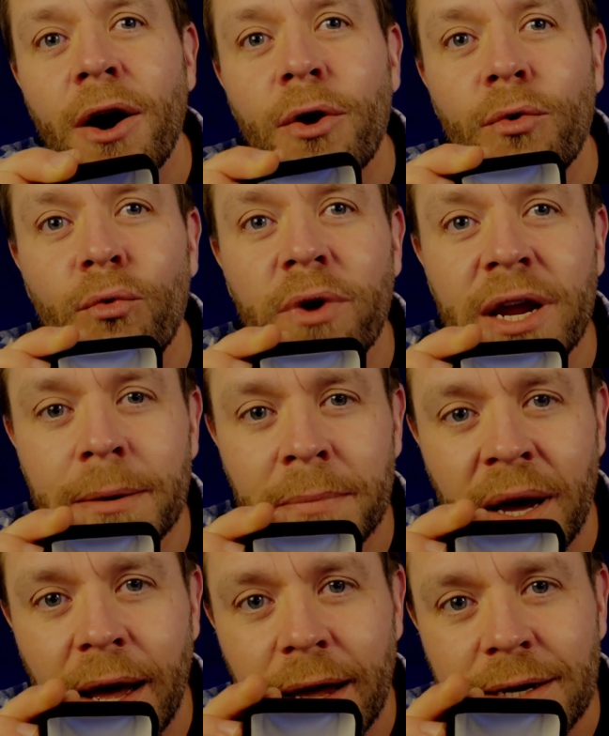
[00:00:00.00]
a ring
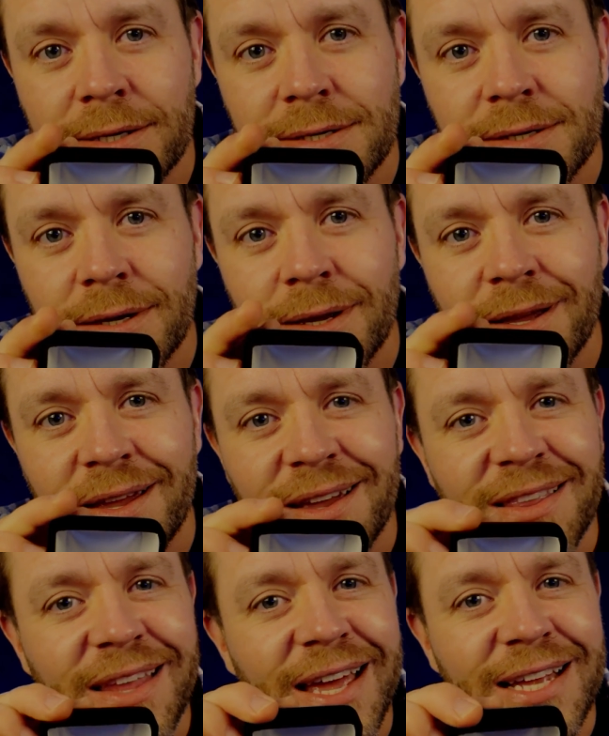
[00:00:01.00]
box.
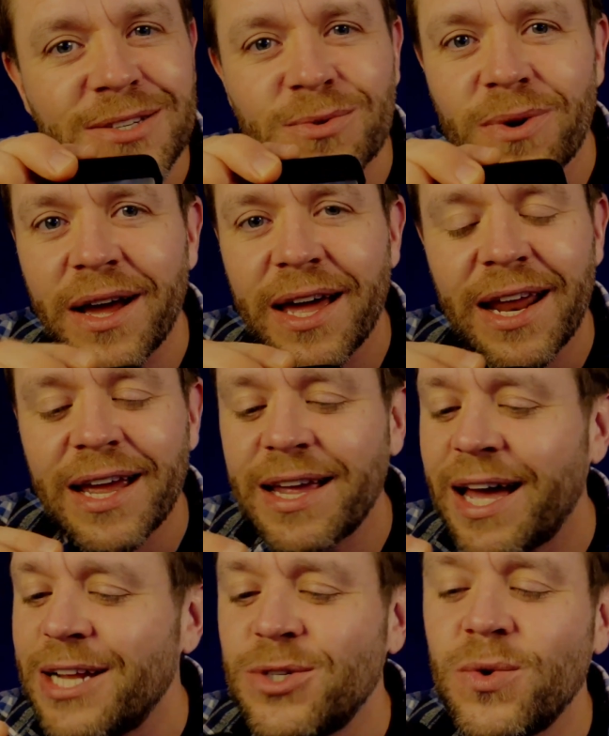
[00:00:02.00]
That's right, I
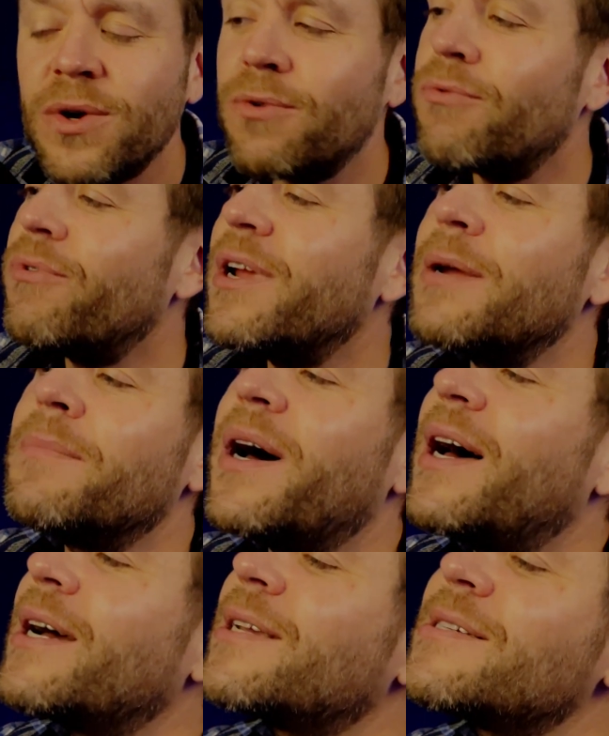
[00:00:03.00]
got you a ring
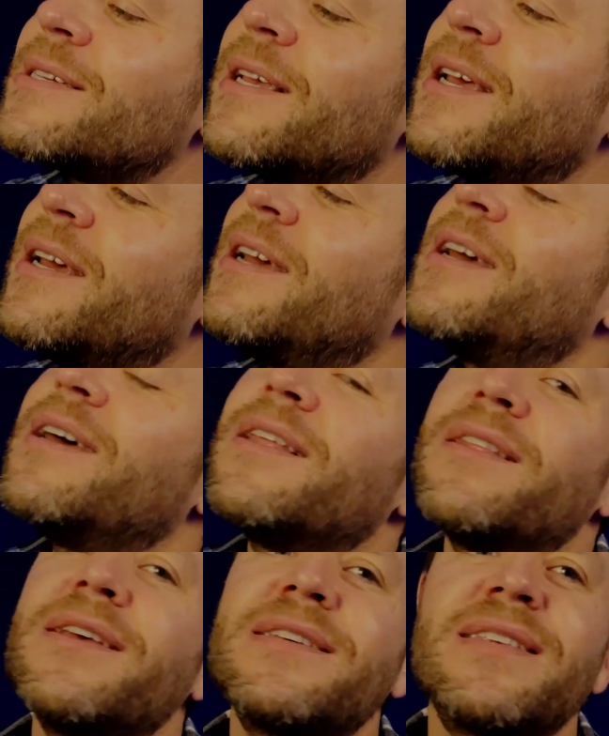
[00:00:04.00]
box.
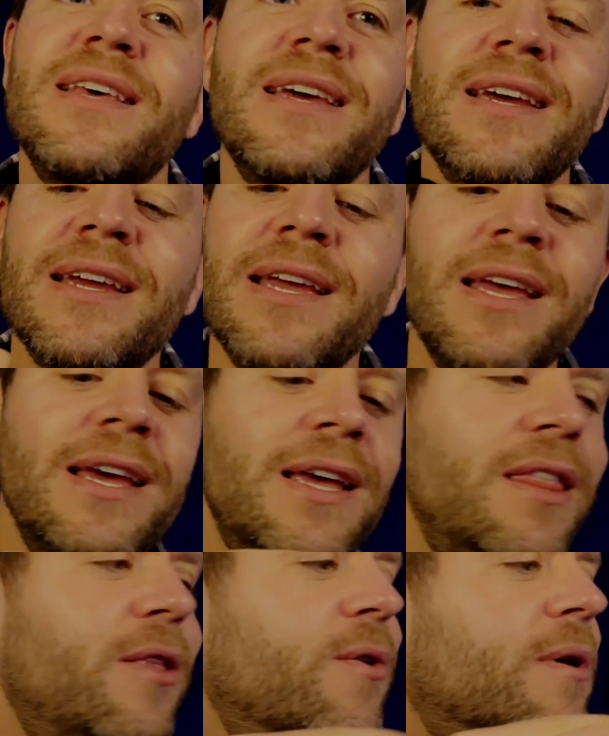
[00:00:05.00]
This thing,
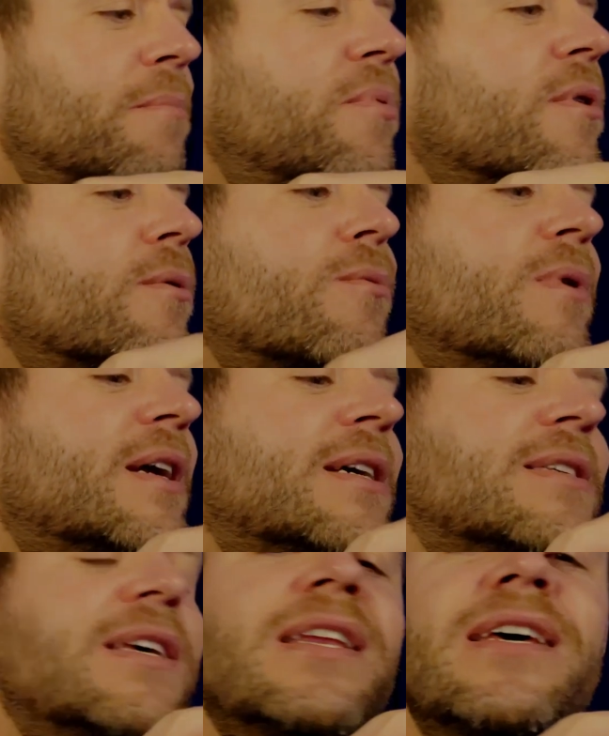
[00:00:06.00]
you can put
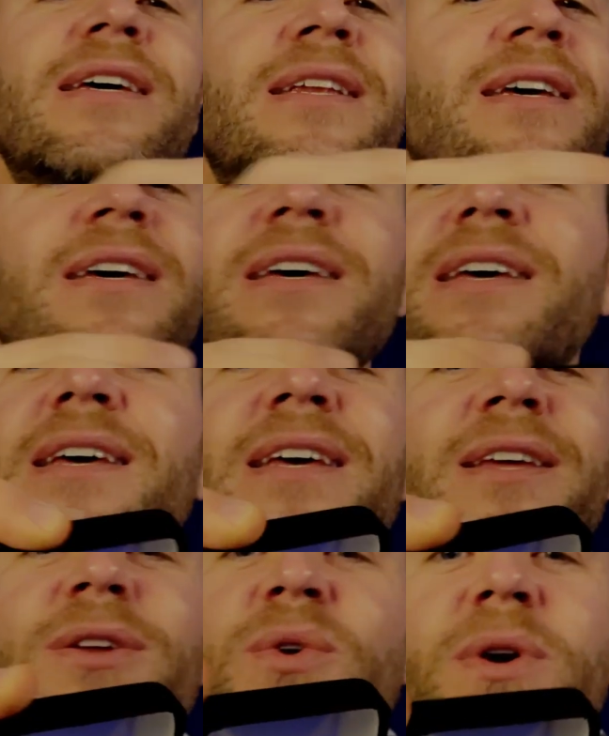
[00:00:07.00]
rings in it.
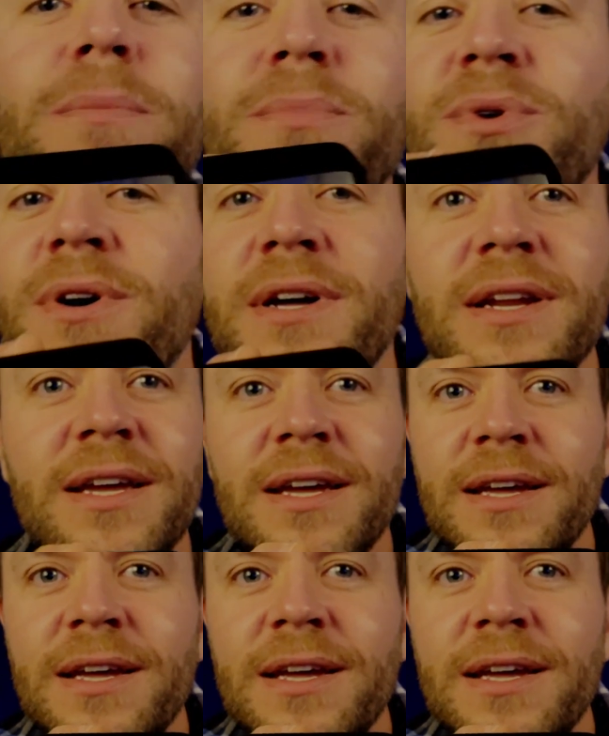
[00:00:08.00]
You can put